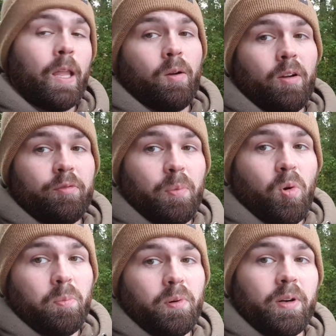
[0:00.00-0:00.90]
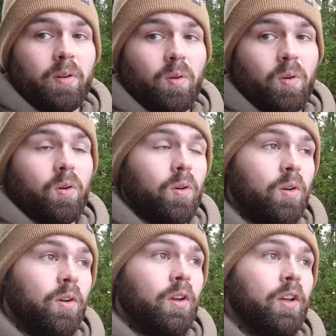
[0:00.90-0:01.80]
I have paw print or
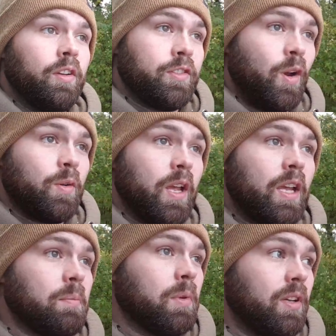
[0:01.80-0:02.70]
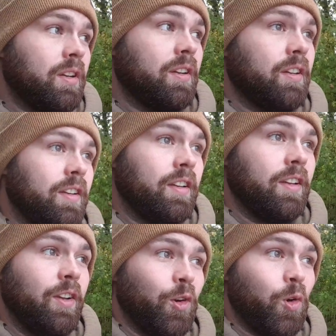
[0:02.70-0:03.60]
no name,
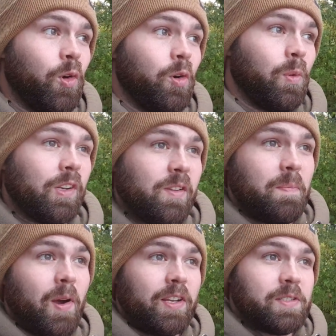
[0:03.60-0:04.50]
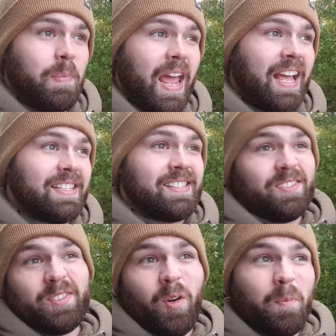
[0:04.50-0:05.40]
or one of the Mike's pets,
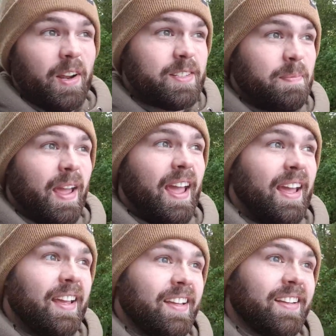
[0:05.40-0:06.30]
or not Mike's pet.